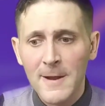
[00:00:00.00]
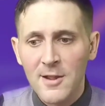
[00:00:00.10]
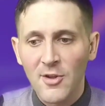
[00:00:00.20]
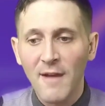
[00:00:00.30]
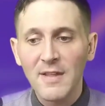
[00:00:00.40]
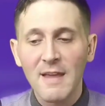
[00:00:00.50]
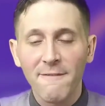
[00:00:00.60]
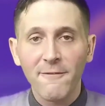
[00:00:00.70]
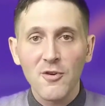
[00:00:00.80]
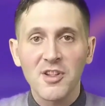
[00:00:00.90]
So having that
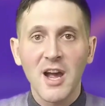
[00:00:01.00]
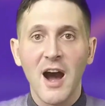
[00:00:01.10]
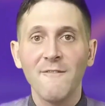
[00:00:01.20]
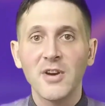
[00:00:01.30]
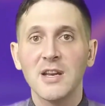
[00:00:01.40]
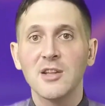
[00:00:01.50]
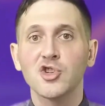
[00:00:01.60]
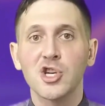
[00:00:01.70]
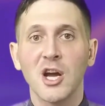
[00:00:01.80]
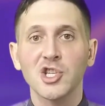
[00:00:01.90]
first confident
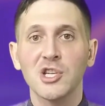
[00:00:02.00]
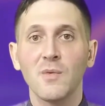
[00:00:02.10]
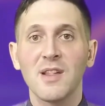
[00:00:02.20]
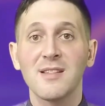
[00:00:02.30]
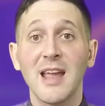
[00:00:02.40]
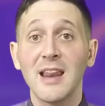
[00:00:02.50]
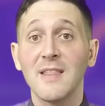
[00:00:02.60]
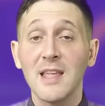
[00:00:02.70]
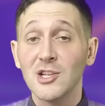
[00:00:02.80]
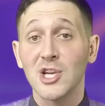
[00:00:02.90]
introduction with
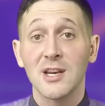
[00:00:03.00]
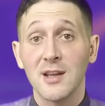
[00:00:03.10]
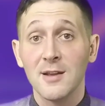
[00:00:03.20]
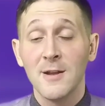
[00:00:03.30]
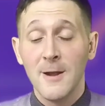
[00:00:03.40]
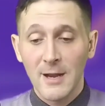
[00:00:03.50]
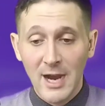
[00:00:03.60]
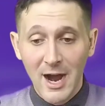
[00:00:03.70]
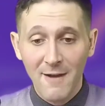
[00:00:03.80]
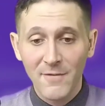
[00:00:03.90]
stating the agenda,
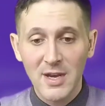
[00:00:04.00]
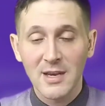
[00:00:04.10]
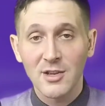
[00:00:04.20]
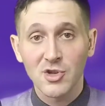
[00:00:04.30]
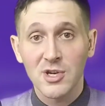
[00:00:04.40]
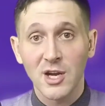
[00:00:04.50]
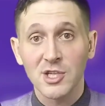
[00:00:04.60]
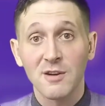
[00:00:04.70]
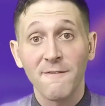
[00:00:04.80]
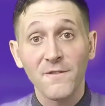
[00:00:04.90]
confident
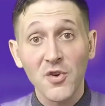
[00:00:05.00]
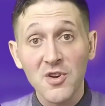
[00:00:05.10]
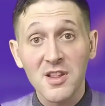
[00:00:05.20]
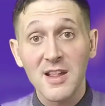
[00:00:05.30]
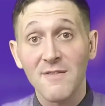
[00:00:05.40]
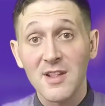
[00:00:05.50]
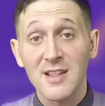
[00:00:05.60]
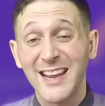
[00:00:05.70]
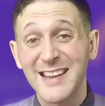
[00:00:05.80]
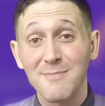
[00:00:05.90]
introduction, first
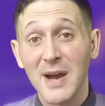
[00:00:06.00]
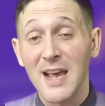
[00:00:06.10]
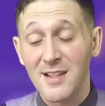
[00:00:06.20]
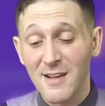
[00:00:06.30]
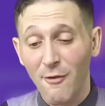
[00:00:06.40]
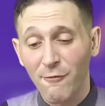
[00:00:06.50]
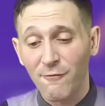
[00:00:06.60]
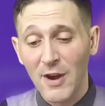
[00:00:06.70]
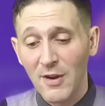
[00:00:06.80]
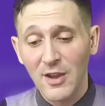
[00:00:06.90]
7-second bias, have a
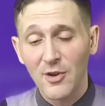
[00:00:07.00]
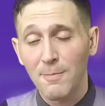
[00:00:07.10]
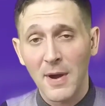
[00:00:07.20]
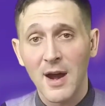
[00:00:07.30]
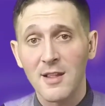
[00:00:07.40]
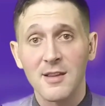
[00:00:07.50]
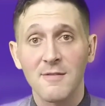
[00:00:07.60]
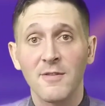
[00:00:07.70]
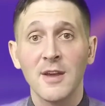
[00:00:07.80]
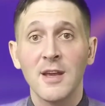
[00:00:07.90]
very good
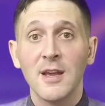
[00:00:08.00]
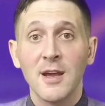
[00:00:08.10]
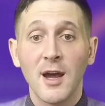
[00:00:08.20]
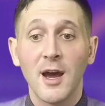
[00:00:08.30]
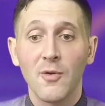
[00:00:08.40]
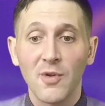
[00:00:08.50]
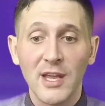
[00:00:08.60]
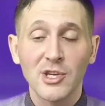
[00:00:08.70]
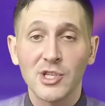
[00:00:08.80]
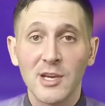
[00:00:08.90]
positive
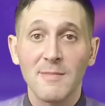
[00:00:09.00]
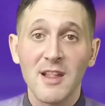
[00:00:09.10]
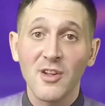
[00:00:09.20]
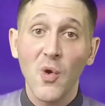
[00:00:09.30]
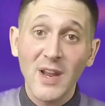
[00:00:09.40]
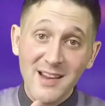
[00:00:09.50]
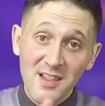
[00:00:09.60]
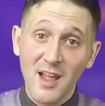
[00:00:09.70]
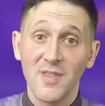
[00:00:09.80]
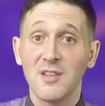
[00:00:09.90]
relationship is going to
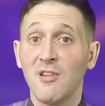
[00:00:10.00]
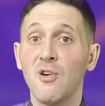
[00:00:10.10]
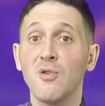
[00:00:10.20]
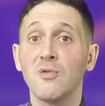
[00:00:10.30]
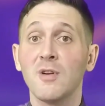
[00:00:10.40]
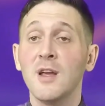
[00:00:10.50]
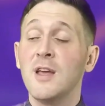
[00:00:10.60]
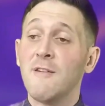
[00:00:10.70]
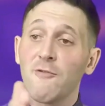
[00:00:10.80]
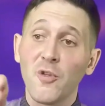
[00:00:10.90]
set the tone
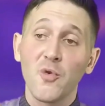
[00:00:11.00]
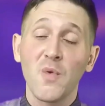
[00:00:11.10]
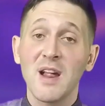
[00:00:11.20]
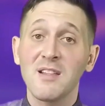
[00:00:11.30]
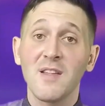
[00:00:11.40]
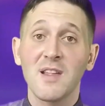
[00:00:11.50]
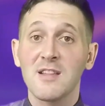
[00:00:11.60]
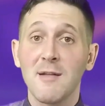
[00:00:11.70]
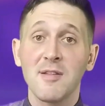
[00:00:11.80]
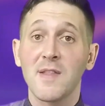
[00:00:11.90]
for the rest of the
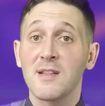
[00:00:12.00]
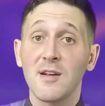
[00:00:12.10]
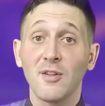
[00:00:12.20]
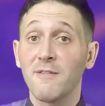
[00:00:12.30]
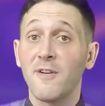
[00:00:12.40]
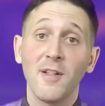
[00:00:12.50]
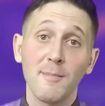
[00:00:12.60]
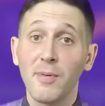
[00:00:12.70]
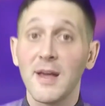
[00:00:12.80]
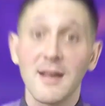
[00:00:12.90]
steps of the sale to fall in
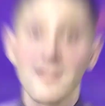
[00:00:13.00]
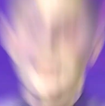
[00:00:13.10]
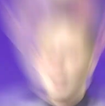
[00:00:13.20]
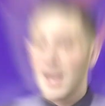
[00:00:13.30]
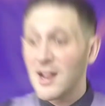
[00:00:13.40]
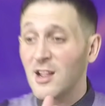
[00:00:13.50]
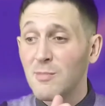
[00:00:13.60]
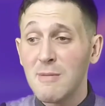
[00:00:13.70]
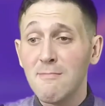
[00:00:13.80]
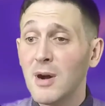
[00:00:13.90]
place. And it's gonna
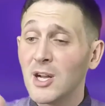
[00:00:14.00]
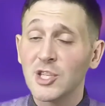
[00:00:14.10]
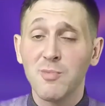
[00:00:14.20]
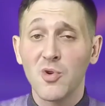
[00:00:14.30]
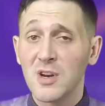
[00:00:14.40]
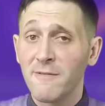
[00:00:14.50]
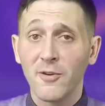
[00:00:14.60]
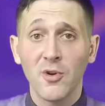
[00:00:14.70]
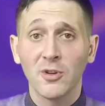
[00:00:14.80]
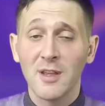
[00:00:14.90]
be much more
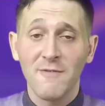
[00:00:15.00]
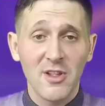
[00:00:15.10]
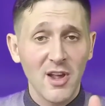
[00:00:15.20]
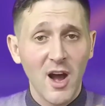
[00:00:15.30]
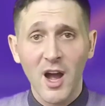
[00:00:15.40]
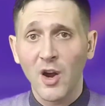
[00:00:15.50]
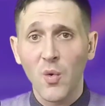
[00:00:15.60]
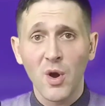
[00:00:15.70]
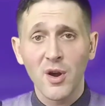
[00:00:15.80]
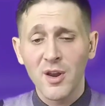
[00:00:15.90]
difficult if it's
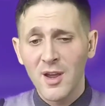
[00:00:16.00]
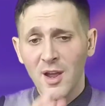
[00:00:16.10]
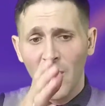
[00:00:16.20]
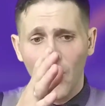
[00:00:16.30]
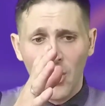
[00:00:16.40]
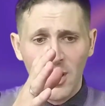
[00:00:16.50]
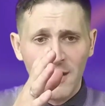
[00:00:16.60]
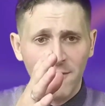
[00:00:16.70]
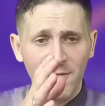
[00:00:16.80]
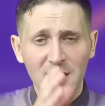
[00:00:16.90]
awkward or
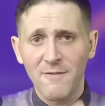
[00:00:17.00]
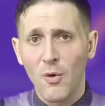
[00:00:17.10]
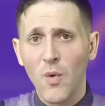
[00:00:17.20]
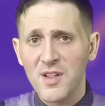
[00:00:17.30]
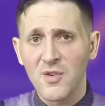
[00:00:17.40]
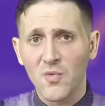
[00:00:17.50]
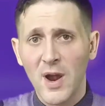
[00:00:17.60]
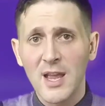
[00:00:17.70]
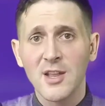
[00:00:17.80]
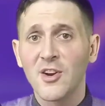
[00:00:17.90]
if it wasn't
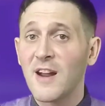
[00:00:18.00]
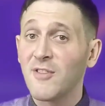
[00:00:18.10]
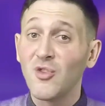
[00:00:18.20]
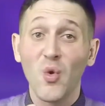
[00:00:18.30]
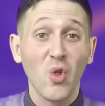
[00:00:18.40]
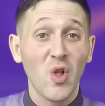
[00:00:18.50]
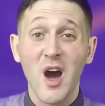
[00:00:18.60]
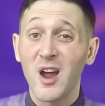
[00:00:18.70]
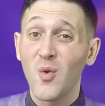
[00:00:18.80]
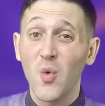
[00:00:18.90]
right. You're gonna have to do a
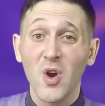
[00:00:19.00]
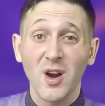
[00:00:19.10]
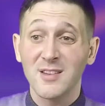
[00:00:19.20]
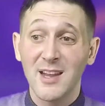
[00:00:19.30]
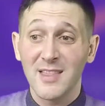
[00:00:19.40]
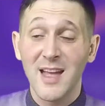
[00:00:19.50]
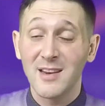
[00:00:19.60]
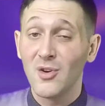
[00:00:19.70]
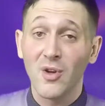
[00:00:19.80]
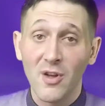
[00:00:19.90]
lot of work to get that
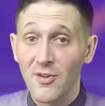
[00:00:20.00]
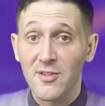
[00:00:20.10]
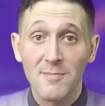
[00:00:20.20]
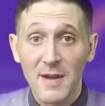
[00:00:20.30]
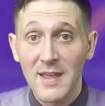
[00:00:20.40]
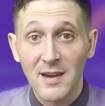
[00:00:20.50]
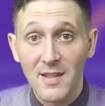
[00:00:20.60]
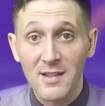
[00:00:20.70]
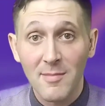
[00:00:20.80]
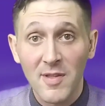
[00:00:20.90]
deal closed by the end of
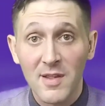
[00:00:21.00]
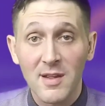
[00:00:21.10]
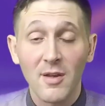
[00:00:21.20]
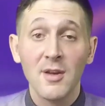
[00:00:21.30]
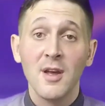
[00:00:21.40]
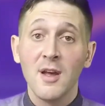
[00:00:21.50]
the steps of the sale.